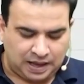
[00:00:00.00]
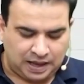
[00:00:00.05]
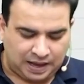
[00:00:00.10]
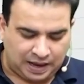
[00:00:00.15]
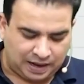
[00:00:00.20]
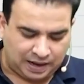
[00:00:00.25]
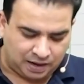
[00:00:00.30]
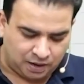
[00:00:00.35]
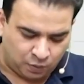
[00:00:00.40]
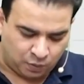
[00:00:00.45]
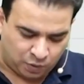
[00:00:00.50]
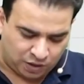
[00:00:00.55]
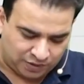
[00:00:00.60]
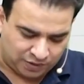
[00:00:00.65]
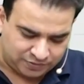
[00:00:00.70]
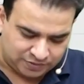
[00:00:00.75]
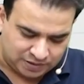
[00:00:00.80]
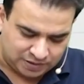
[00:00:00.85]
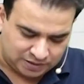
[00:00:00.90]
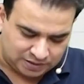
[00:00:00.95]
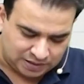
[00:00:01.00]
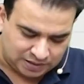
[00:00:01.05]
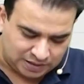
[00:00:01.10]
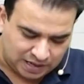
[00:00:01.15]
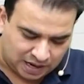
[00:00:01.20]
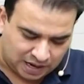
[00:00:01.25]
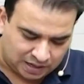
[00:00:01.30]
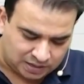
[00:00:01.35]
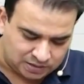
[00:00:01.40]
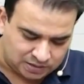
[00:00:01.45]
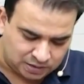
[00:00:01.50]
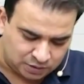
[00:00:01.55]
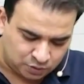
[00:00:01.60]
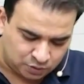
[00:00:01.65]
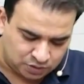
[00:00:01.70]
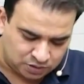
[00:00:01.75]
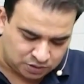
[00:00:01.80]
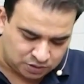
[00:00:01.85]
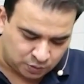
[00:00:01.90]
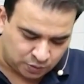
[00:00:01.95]
And what I've seen that the answer to
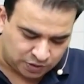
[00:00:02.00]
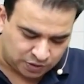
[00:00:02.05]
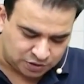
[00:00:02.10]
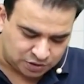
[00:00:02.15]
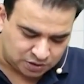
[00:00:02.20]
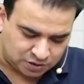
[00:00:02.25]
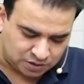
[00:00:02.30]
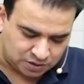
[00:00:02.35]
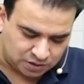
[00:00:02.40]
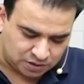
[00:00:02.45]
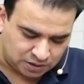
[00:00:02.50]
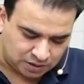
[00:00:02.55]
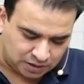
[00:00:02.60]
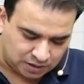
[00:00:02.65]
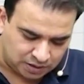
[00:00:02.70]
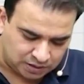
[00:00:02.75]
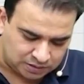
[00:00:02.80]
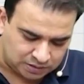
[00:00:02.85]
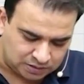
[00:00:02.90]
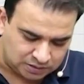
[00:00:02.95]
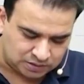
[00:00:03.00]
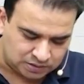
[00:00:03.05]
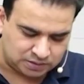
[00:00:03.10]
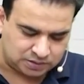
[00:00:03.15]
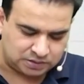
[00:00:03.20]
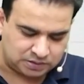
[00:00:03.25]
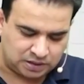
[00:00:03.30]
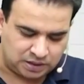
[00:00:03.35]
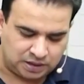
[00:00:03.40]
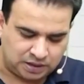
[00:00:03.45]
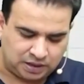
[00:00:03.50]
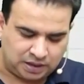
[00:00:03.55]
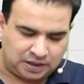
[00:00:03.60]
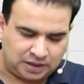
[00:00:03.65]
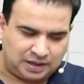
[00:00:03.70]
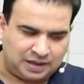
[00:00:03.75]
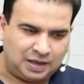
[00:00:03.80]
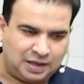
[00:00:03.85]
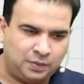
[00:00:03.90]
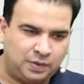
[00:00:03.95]
this question is
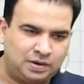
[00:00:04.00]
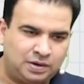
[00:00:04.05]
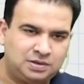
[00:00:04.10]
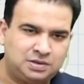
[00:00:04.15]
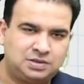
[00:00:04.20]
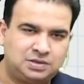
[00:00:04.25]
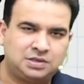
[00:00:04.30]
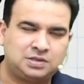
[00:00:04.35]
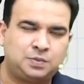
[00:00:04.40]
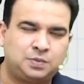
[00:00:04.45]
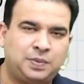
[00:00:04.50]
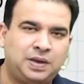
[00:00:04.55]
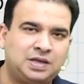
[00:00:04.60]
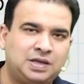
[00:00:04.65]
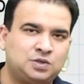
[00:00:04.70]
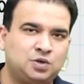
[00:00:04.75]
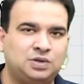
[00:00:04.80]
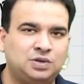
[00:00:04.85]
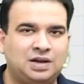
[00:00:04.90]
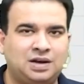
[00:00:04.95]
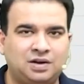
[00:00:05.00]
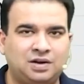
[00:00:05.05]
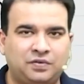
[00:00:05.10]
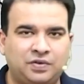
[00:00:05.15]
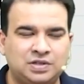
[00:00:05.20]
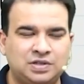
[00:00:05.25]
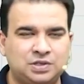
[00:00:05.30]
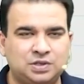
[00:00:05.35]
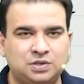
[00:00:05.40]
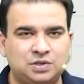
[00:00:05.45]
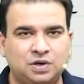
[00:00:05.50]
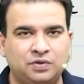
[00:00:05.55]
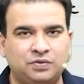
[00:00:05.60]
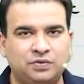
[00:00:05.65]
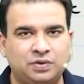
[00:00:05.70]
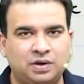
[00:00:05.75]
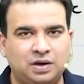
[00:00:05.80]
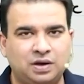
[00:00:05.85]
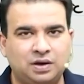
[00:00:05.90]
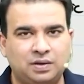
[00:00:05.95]
given just based on the references of
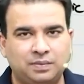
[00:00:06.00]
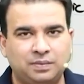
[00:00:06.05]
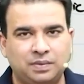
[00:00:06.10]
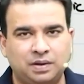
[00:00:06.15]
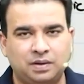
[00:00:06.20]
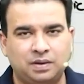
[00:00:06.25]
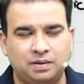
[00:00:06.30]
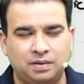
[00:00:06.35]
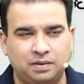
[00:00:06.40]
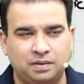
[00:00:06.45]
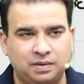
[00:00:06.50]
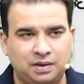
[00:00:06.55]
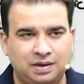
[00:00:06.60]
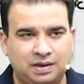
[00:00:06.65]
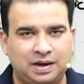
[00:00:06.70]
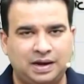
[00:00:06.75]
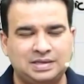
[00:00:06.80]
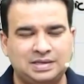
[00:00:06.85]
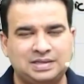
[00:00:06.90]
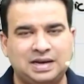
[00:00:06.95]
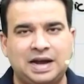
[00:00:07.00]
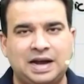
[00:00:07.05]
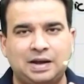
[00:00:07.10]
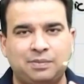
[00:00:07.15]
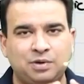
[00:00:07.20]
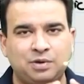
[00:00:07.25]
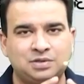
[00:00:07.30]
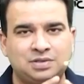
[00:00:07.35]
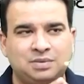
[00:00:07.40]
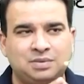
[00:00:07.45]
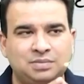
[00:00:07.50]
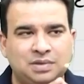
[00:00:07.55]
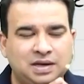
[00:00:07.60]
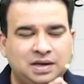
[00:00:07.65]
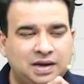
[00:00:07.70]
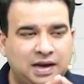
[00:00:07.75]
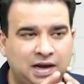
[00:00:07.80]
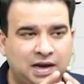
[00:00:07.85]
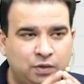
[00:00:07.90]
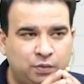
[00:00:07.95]
Gray's Anatomy or
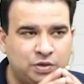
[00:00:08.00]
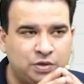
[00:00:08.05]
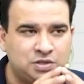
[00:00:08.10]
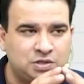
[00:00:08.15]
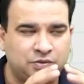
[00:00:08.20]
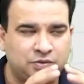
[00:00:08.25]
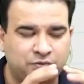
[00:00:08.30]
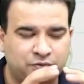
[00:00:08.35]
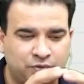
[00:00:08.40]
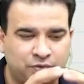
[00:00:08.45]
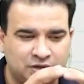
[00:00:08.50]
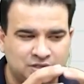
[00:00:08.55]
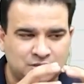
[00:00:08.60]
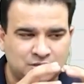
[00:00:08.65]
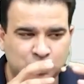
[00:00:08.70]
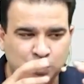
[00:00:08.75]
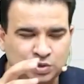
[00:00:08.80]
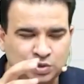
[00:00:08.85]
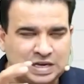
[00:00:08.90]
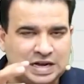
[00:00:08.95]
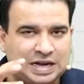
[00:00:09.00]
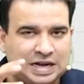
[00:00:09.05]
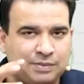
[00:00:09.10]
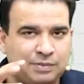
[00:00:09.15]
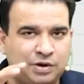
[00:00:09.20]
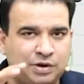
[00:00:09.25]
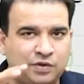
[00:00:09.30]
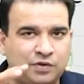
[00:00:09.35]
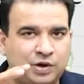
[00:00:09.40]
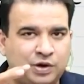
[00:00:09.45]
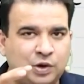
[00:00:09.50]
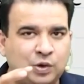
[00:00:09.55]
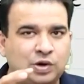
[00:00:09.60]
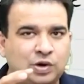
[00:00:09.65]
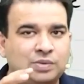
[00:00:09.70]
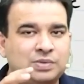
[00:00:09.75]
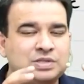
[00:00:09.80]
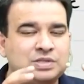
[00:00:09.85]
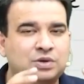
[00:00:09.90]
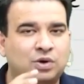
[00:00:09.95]
something, in which the first 2 centimeter of
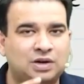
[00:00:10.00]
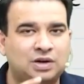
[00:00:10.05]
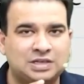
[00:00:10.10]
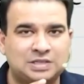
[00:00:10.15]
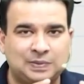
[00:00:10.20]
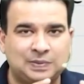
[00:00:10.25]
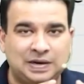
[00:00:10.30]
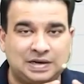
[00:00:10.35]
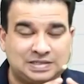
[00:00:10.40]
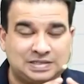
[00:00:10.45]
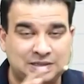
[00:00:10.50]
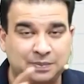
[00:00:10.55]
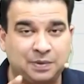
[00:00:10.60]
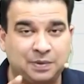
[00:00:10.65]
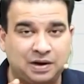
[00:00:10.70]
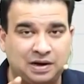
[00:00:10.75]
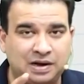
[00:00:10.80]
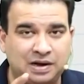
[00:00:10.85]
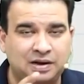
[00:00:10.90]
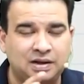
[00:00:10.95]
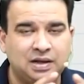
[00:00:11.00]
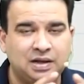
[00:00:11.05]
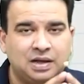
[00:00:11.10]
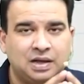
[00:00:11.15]
duodenum is not explained separately.